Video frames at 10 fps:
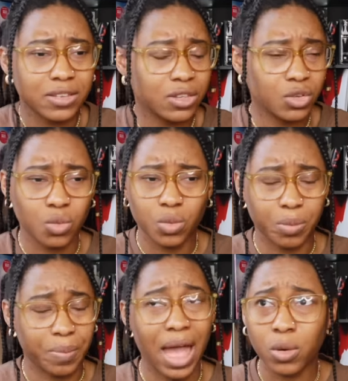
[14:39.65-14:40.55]
to the
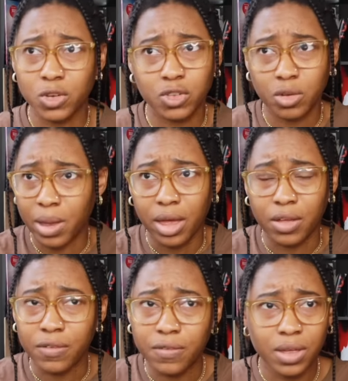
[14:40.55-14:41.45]
powers
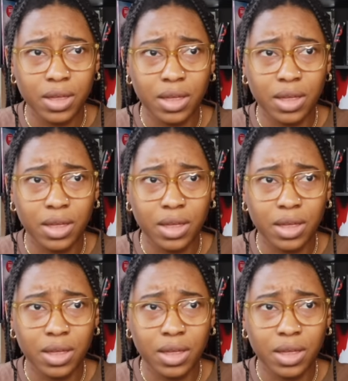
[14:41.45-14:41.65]
above,